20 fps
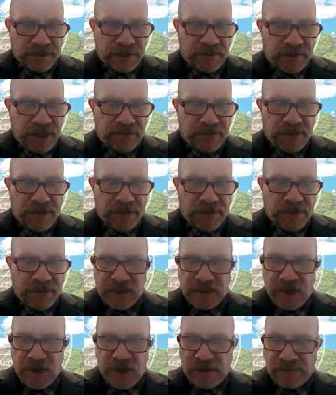He made
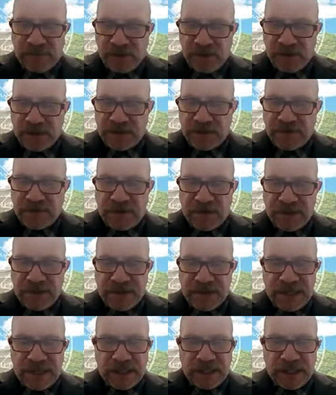various offers as far as
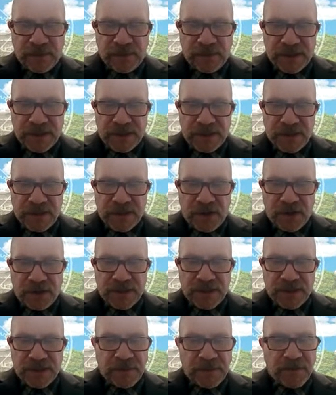settlement is
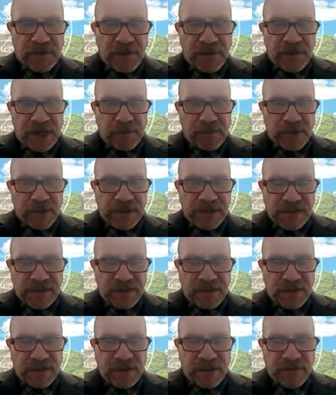concerned. Some of them I
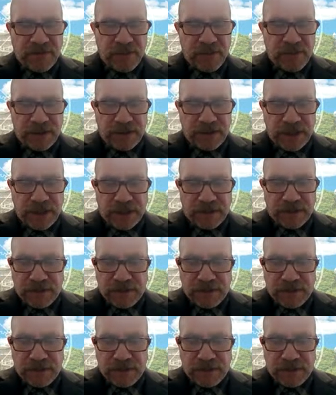perceive to have been